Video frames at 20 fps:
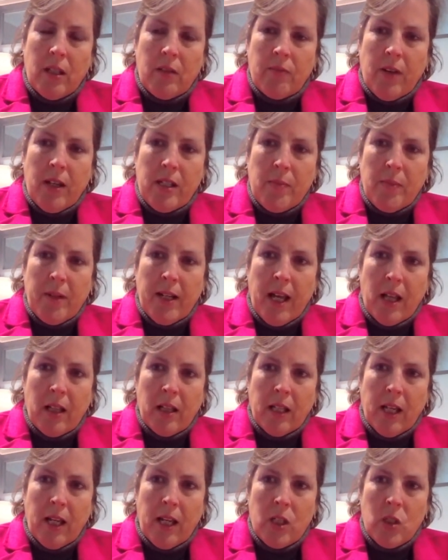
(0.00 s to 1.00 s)
the investment
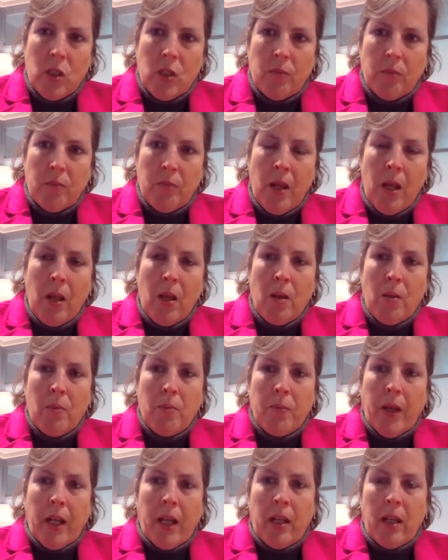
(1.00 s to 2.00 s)
allocation,
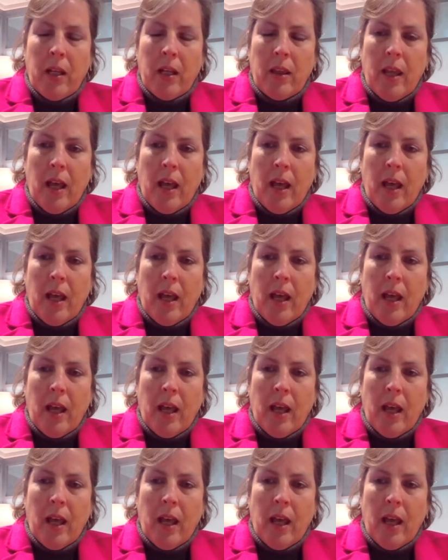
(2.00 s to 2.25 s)
but